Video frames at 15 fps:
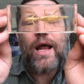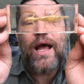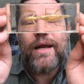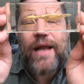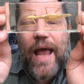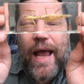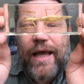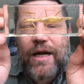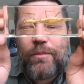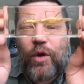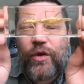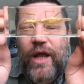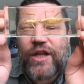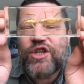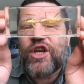animal
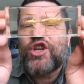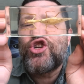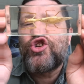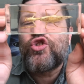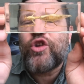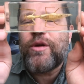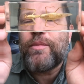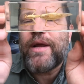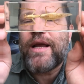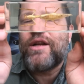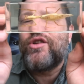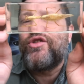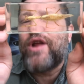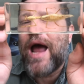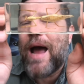that's extremely
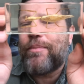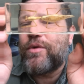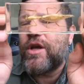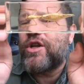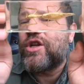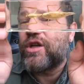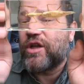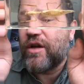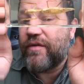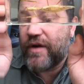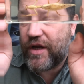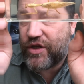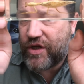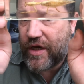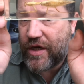adapted to live in
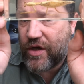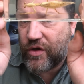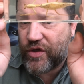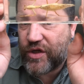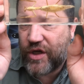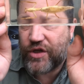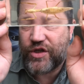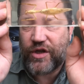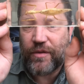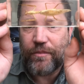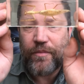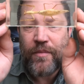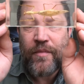its ecosystem.